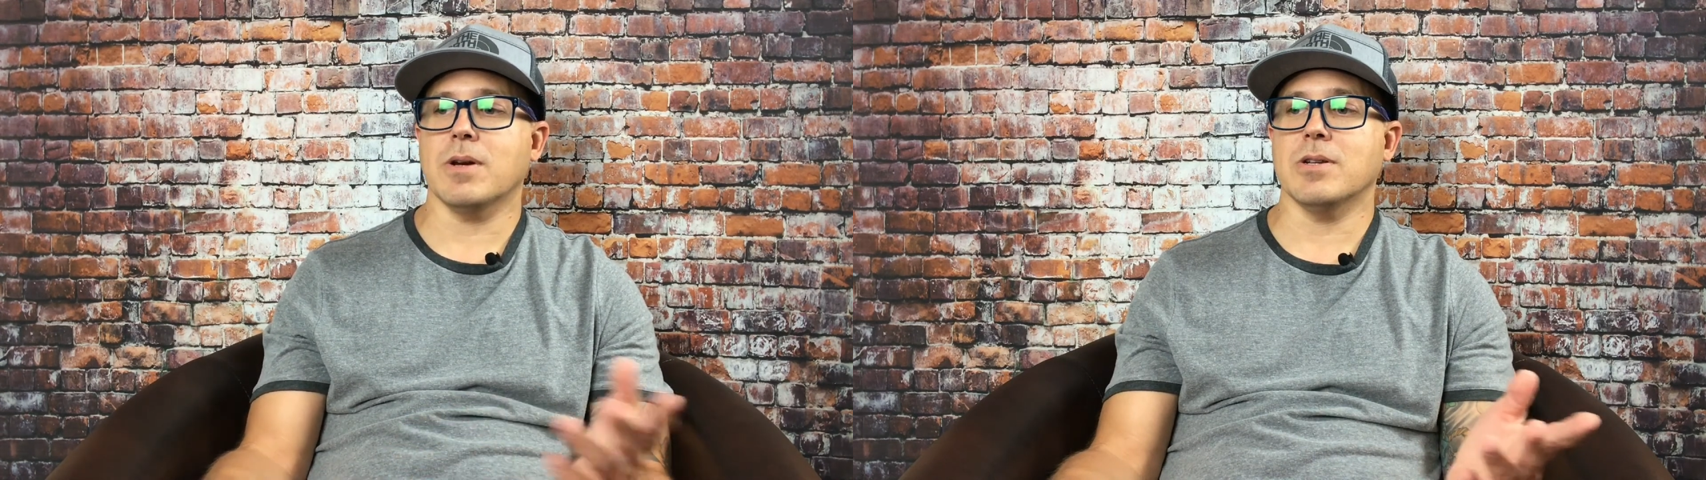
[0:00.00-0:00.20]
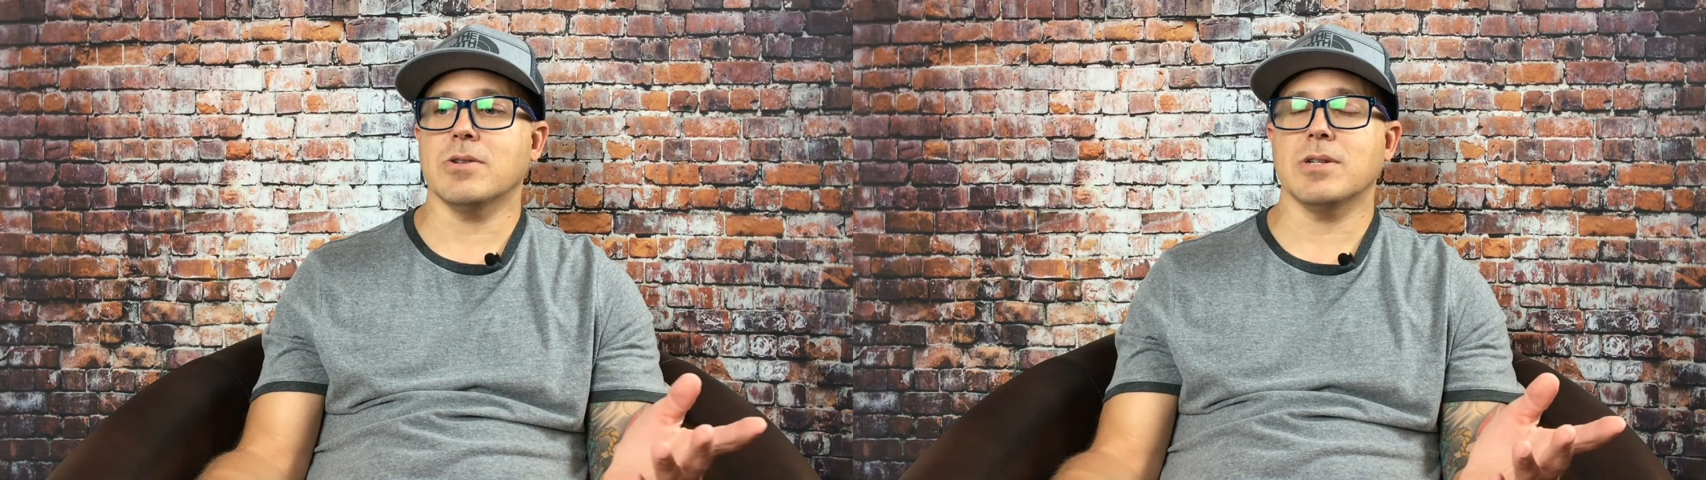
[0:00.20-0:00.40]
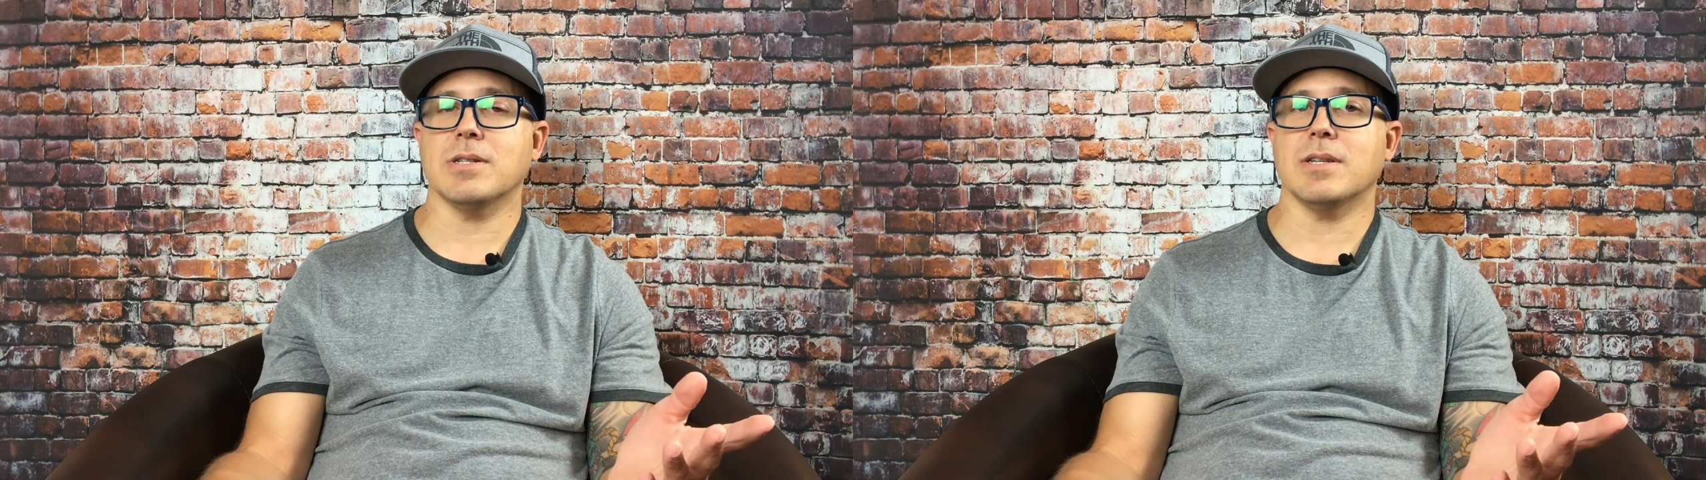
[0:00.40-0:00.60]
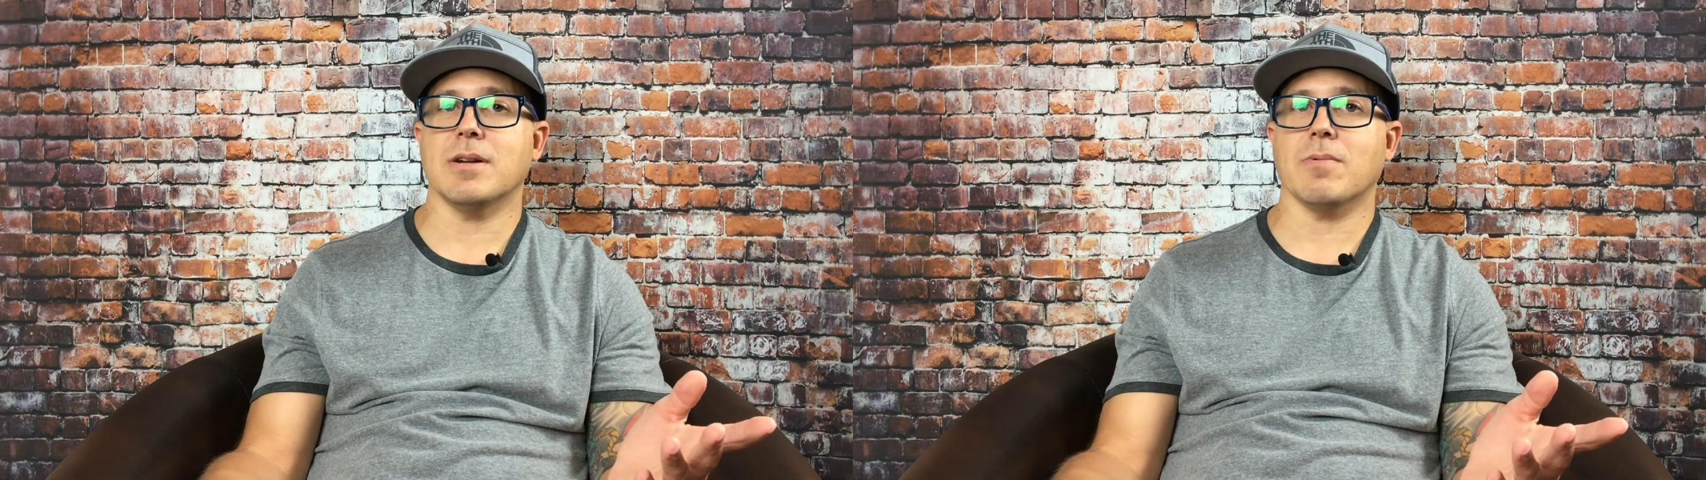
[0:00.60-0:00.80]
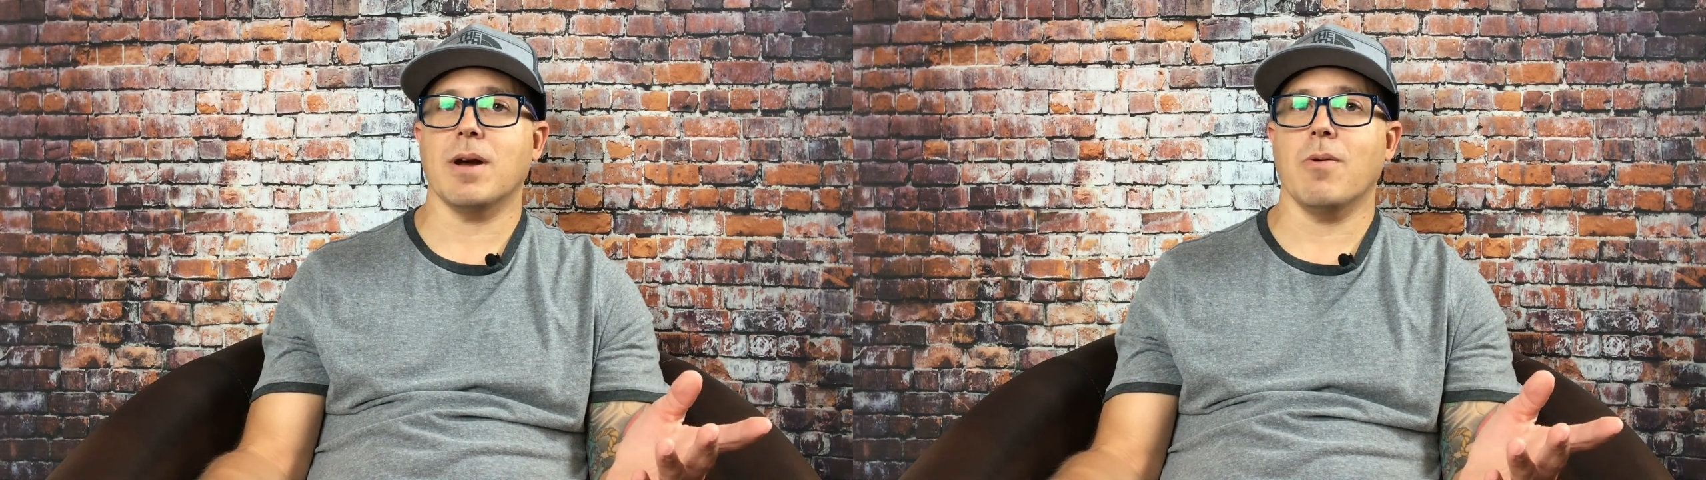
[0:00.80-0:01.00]
because you're just
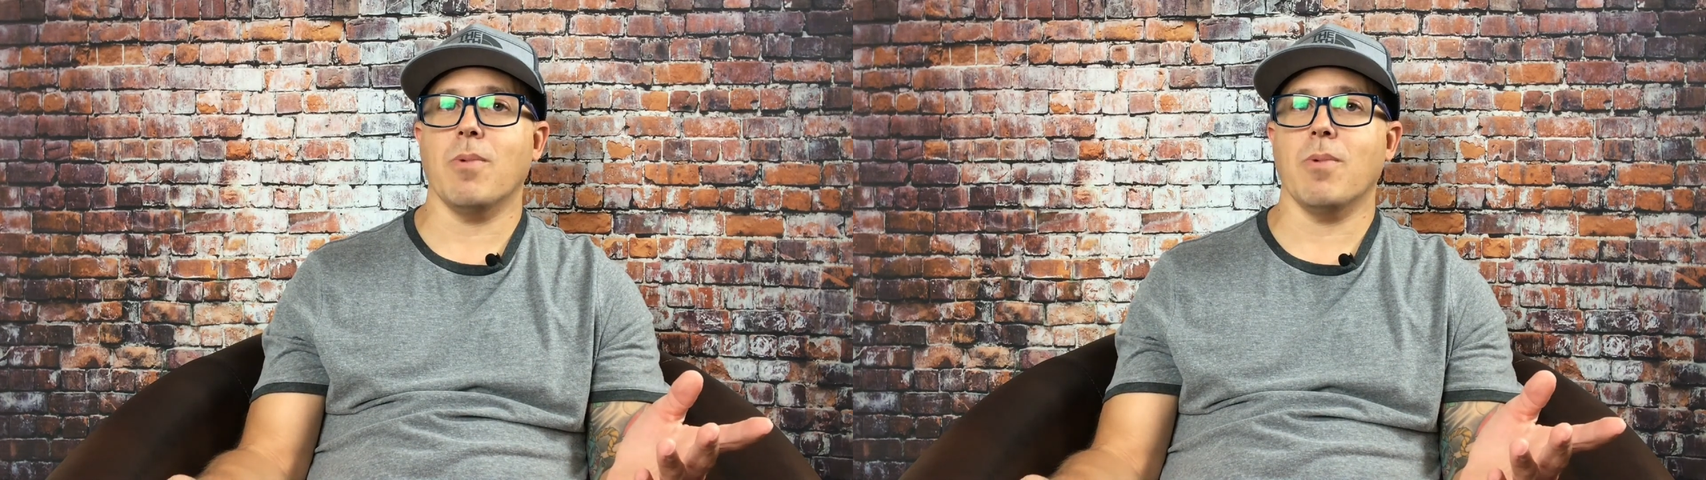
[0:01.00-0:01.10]
sitting around